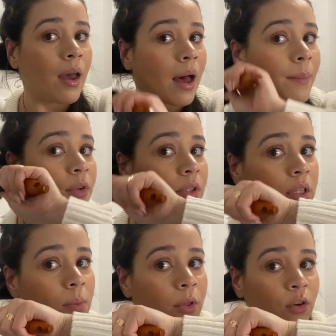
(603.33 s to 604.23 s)
I'm using
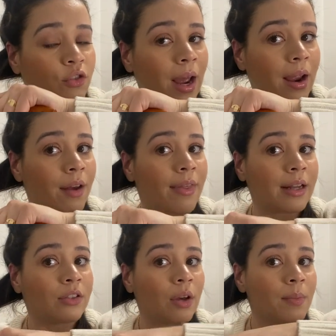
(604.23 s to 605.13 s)
the blow dryer.
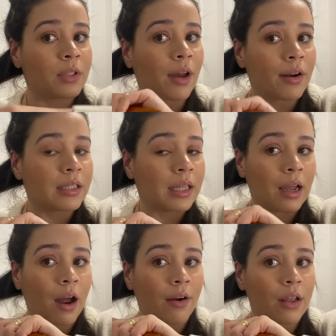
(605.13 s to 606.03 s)
That's so I'm starting to like
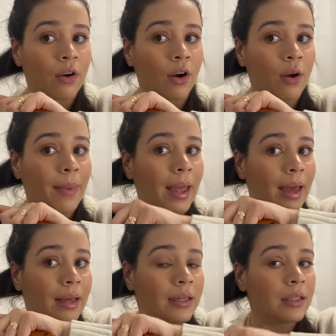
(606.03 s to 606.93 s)
already curl my
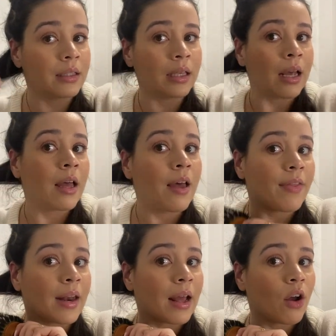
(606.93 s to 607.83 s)
ends.
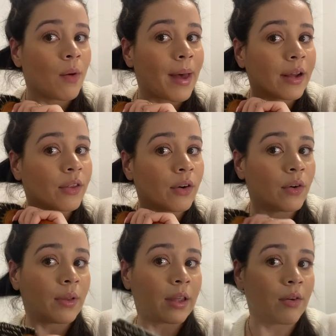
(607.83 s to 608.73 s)
Then I go back
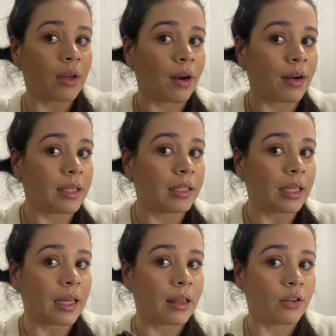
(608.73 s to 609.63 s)
through, like you can already see
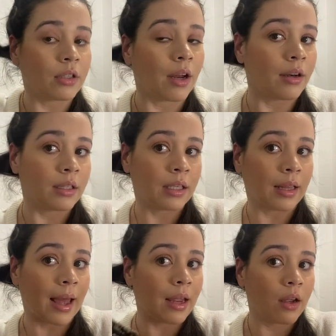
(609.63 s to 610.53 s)
like they're starting to
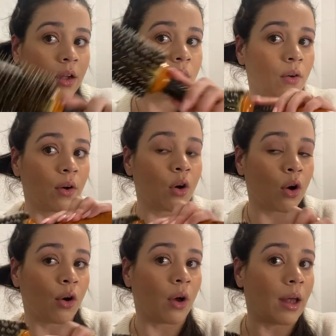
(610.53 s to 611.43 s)
like
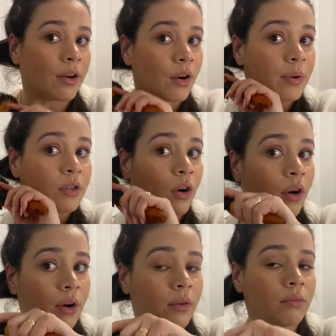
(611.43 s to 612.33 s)
curl under
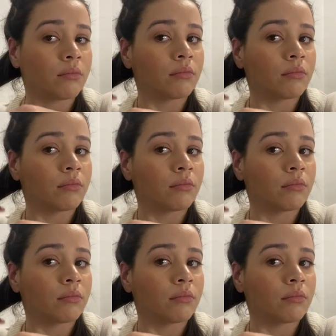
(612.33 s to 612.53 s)
or